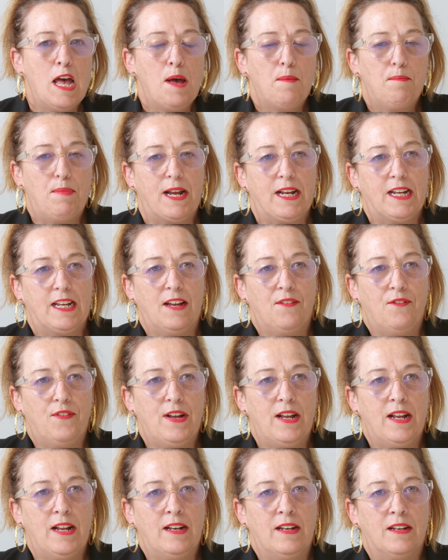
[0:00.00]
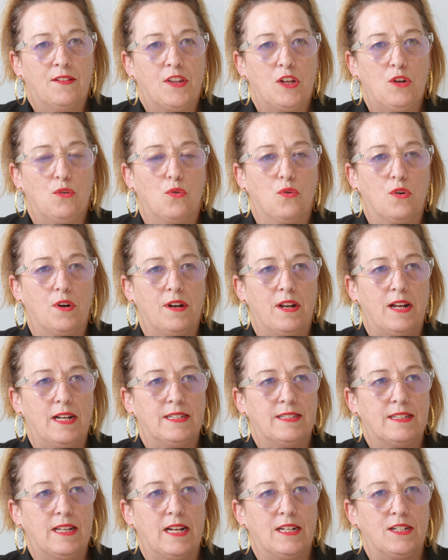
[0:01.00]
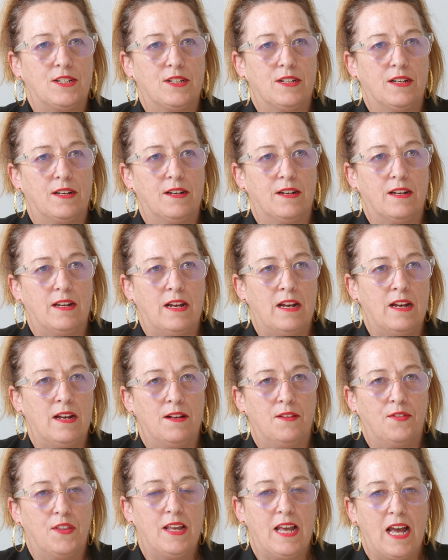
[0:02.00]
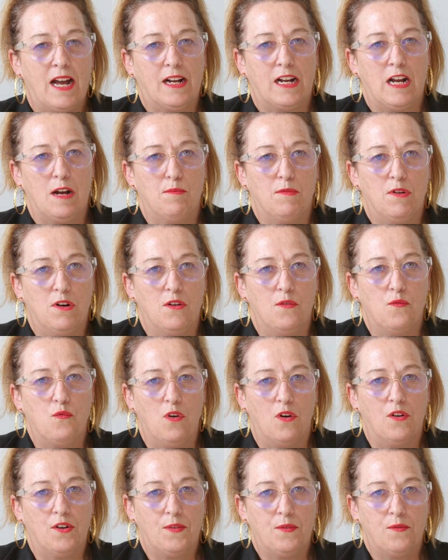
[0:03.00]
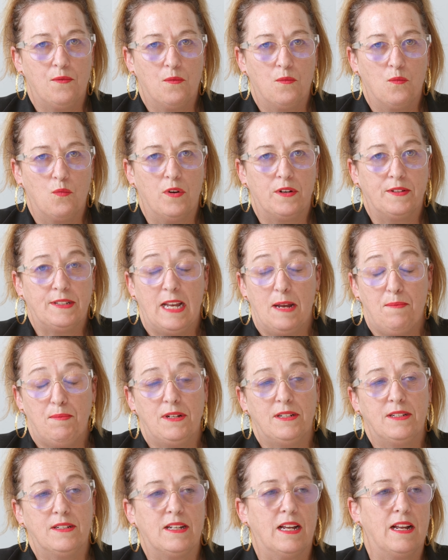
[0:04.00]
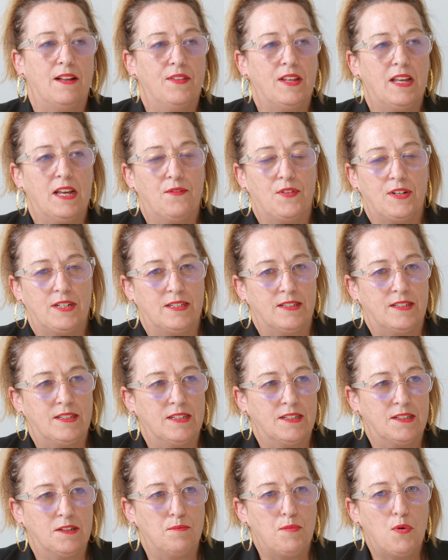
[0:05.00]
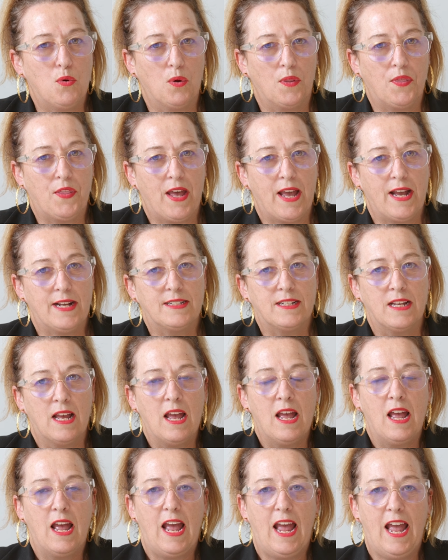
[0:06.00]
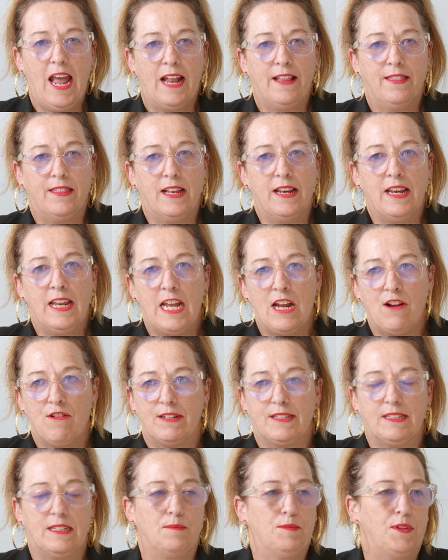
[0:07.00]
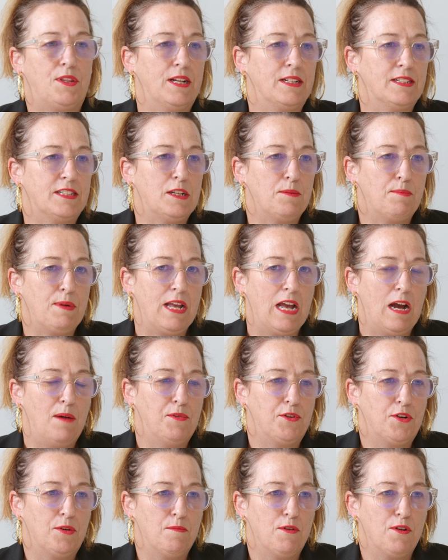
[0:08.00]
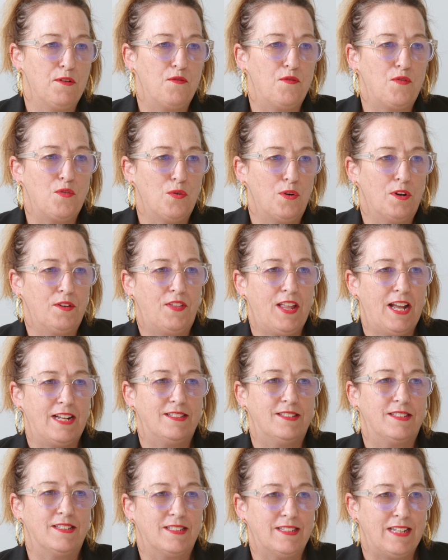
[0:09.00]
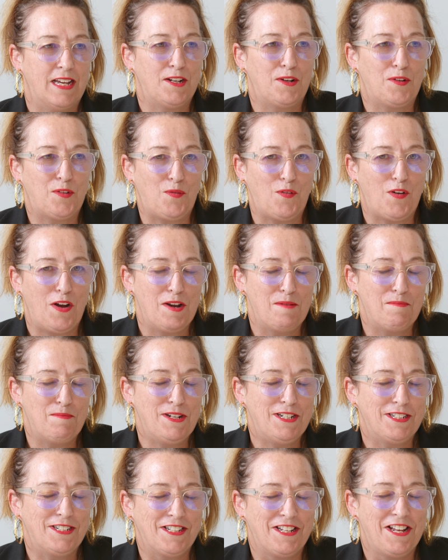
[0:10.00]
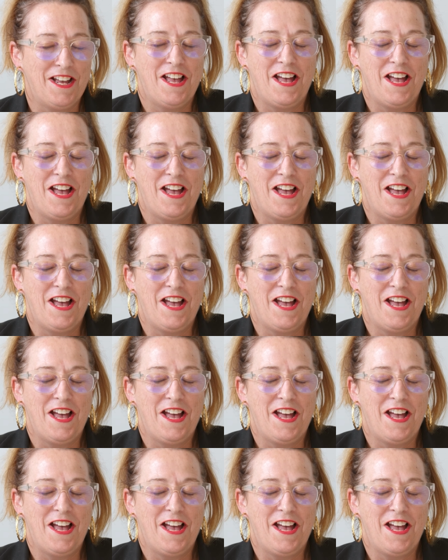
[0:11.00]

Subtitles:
but giving the organisation the outcome of what's happened and the evidence to support that, and then here are some things to be able to move forward. That's the satisfying bit,